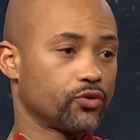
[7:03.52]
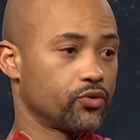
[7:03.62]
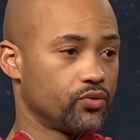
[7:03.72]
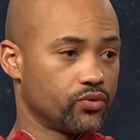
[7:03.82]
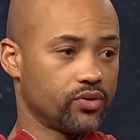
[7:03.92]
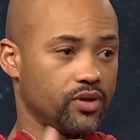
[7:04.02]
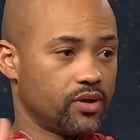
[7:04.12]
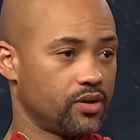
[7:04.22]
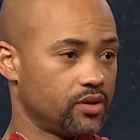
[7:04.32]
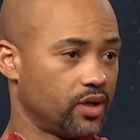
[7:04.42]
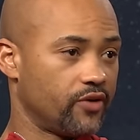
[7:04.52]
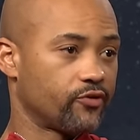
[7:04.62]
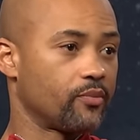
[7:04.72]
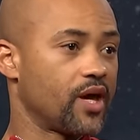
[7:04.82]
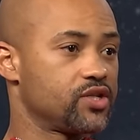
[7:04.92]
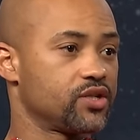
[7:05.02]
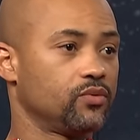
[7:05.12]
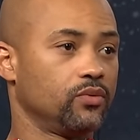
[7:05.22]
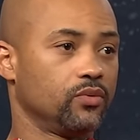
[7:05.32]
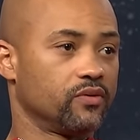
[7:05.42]
through the the information.
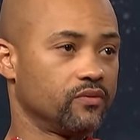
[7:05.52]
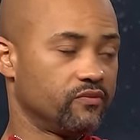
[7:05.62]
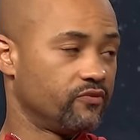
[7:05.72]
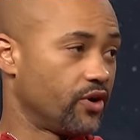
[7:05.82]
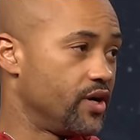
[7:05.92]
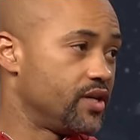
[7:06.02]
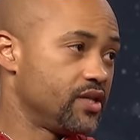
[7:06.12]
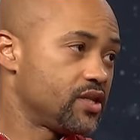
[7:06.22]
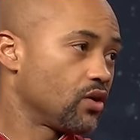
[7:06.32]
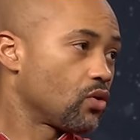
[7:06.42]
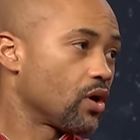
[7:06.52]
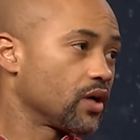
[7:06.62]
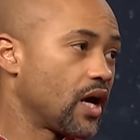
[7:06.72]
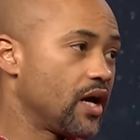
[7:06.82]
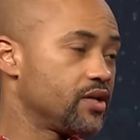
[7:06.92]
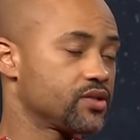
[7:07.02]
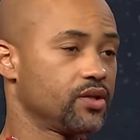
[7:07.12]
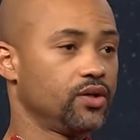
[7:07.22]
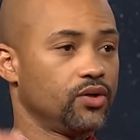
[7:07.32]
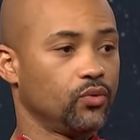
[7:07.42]
We were very detailed and organized
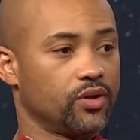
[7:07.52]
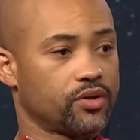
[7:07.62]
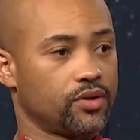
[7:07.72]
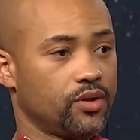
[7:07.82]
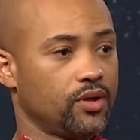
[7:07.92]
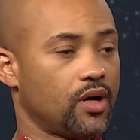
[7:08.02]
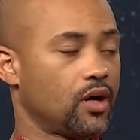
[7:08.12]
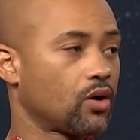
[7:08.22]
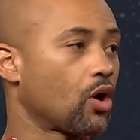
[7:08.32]
with uh,